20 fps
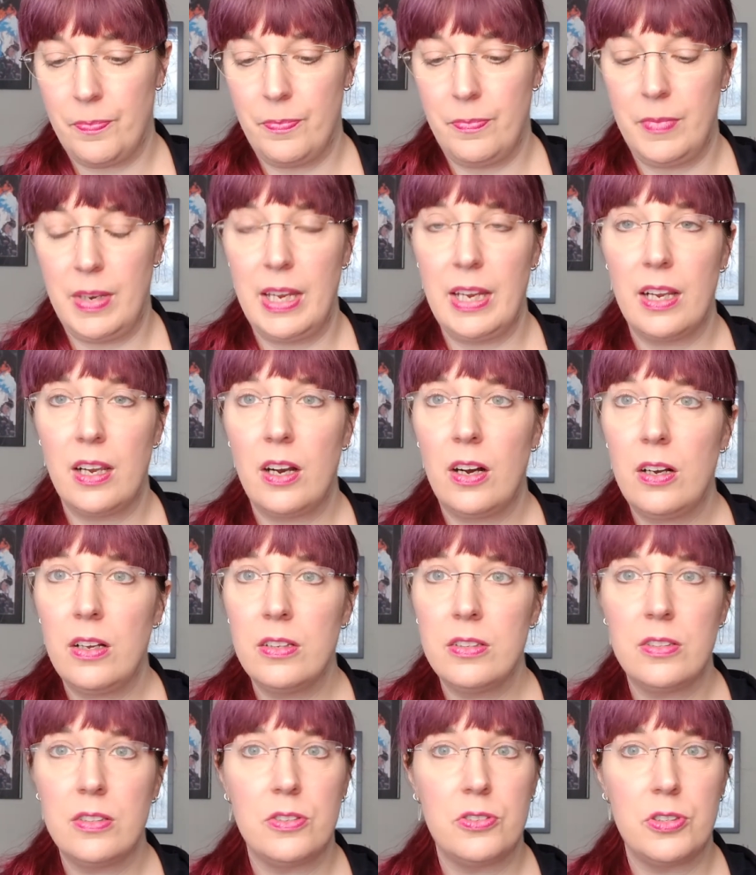Nate
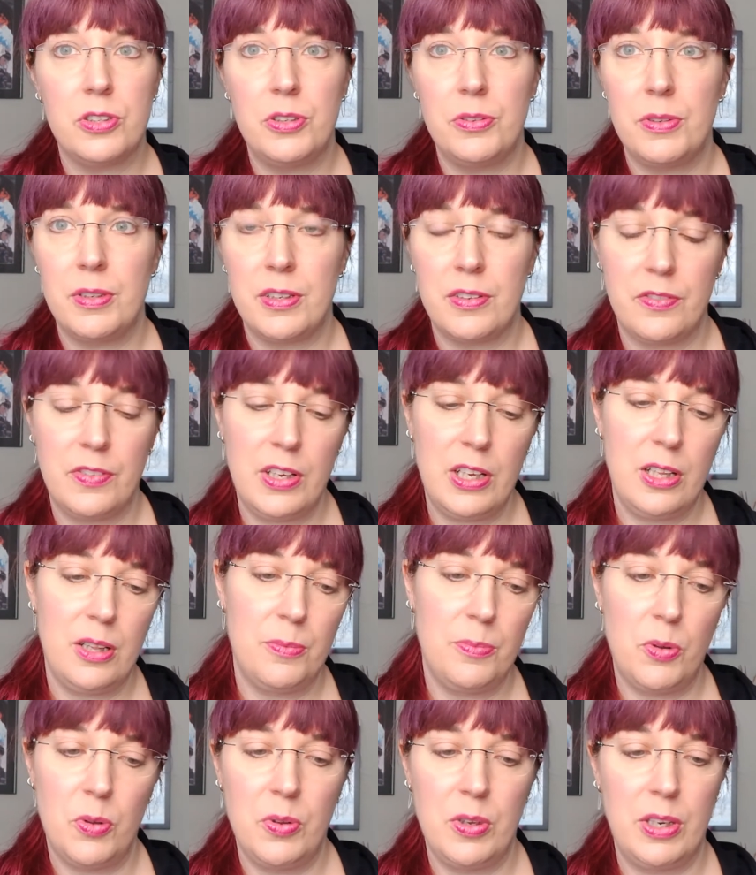calls. There's a unit
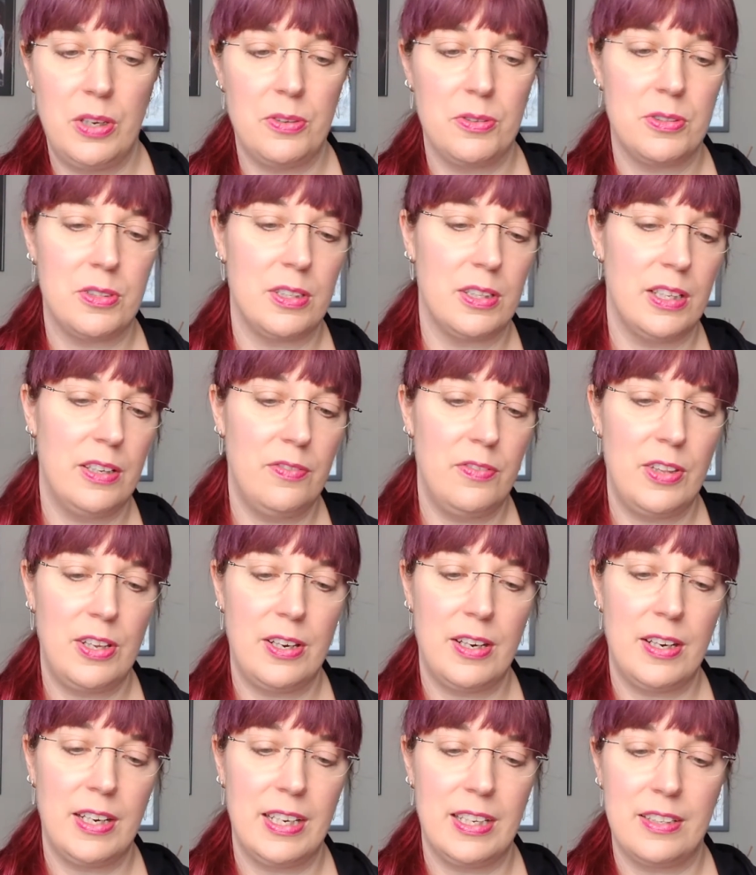available. He goes to live
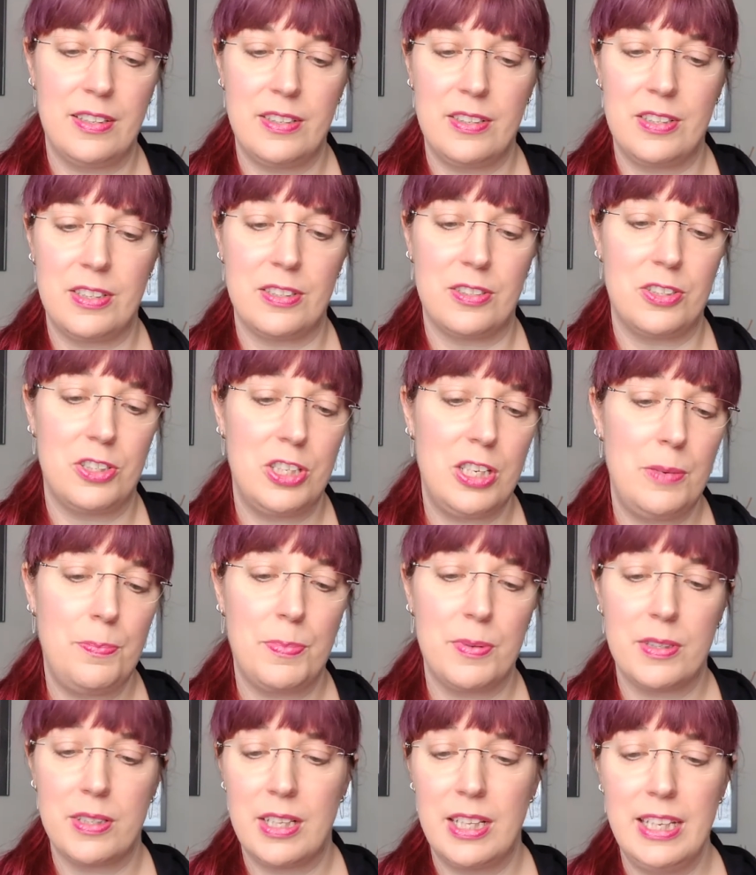there. It's just cheap.
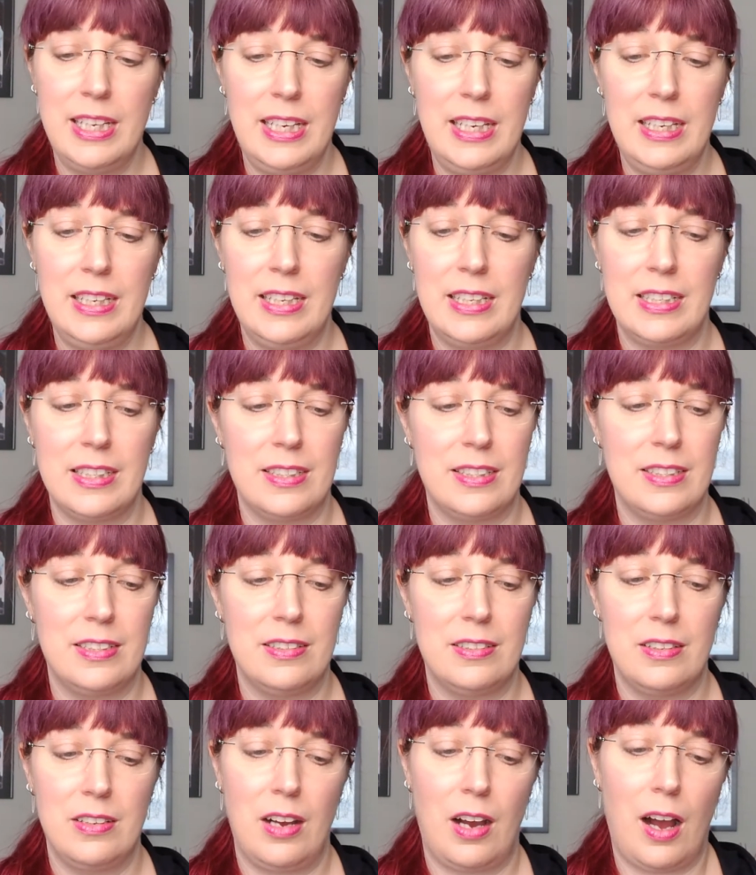It's clean.
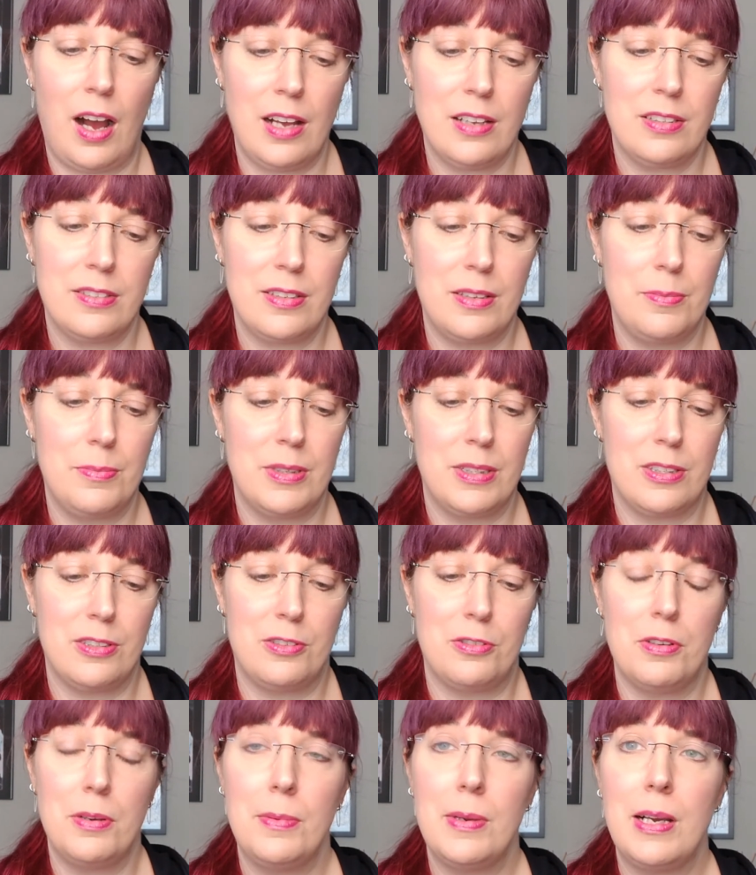It's awesome. It's a
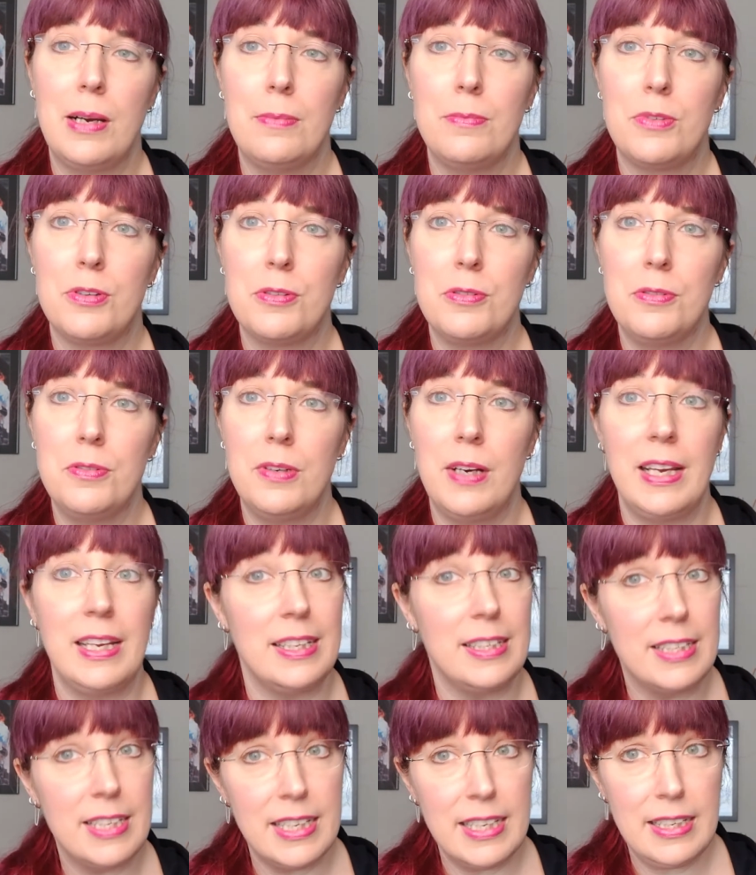dream come true
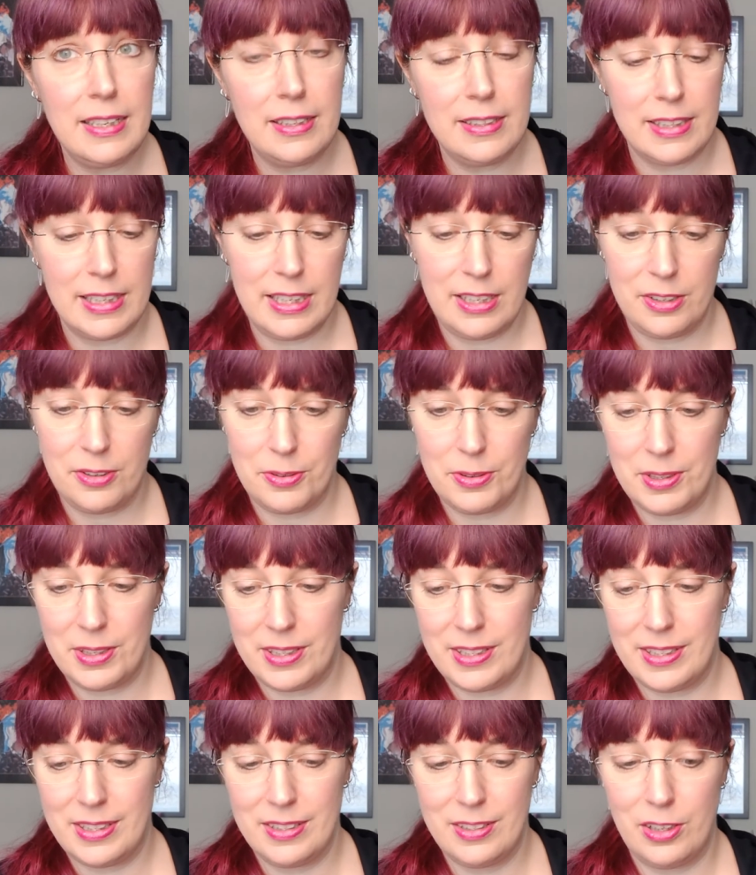until Nate
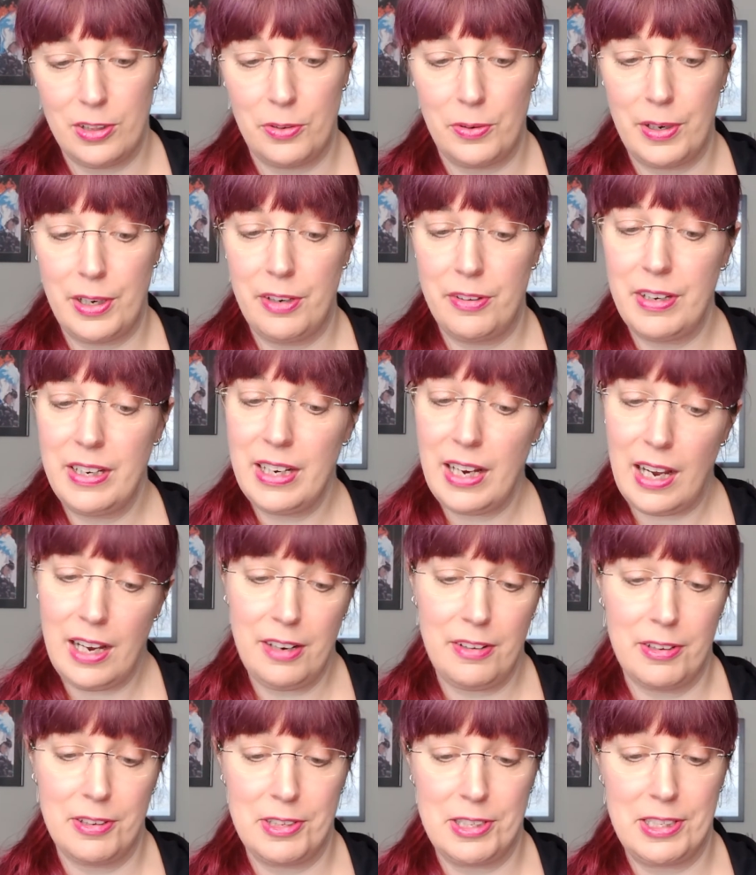notices glowing green
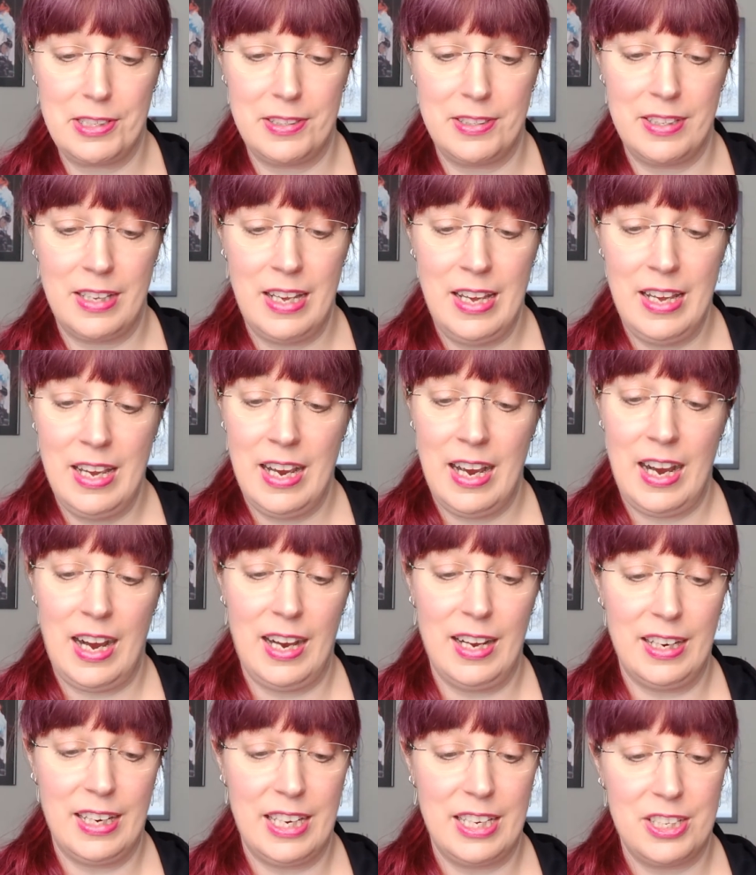cockroaches,
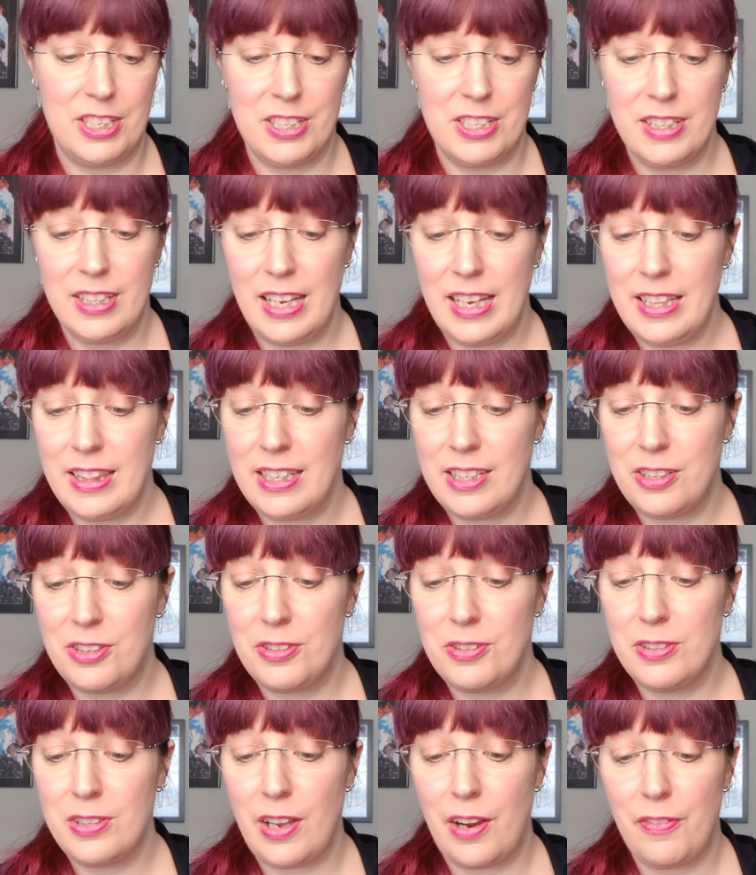a kitchen light that
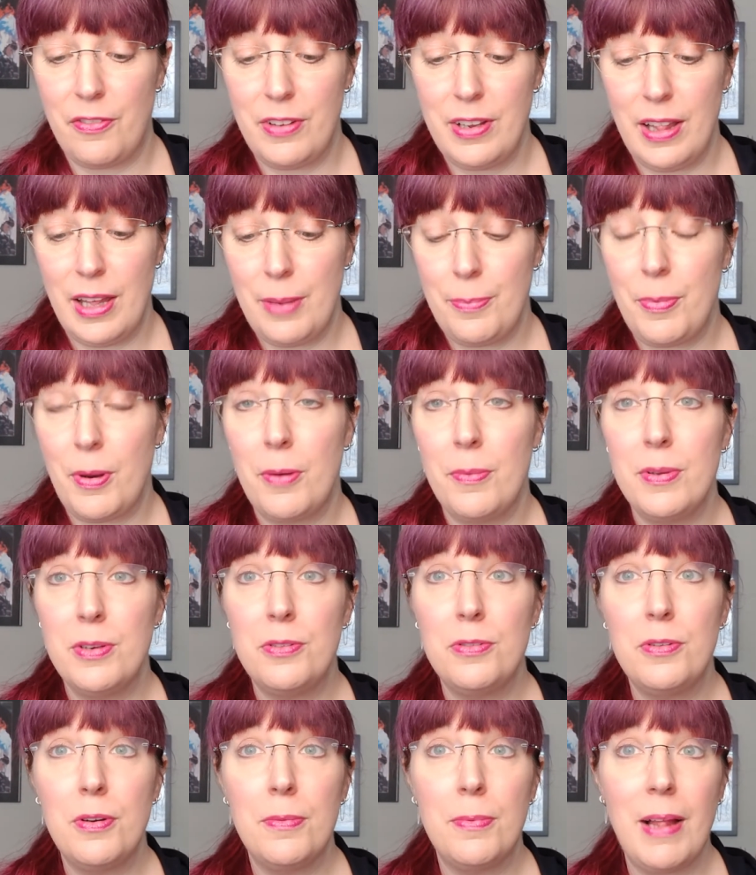turns every light bulb
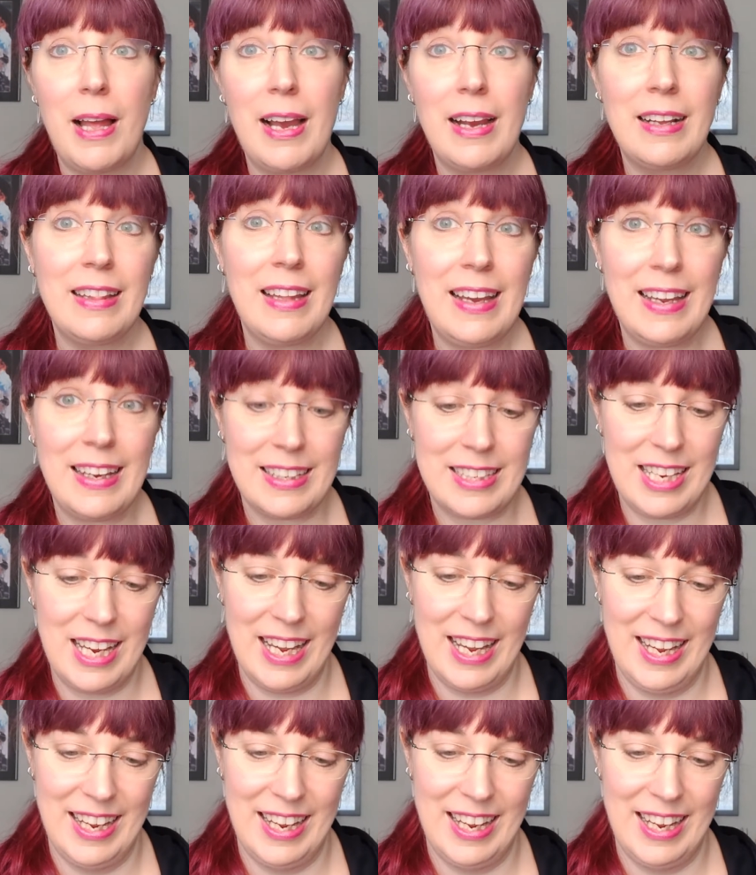into a black light,